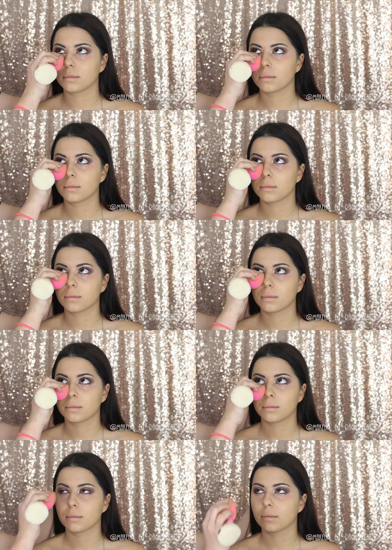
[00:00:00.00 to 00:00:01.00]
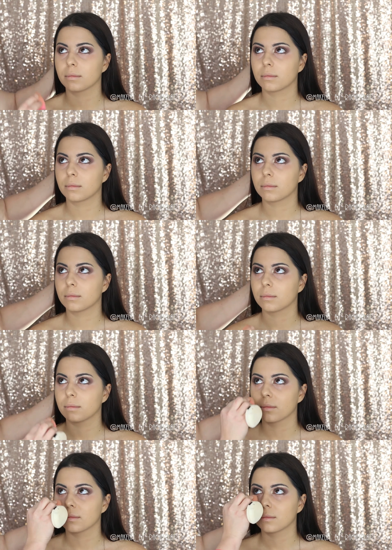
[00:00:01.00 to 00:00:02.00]

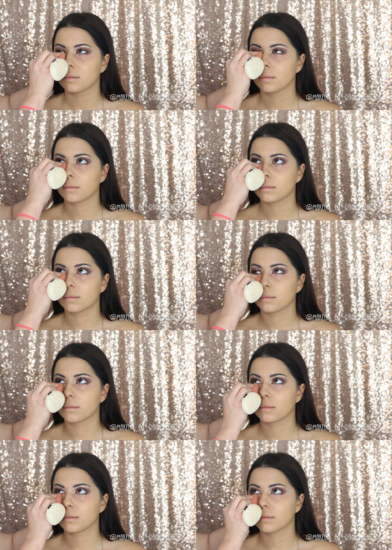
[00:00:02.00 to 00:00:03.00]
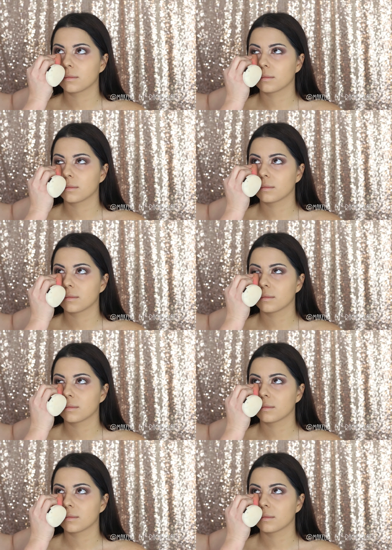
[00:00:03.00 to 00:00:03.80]
No one is speaking in this clip.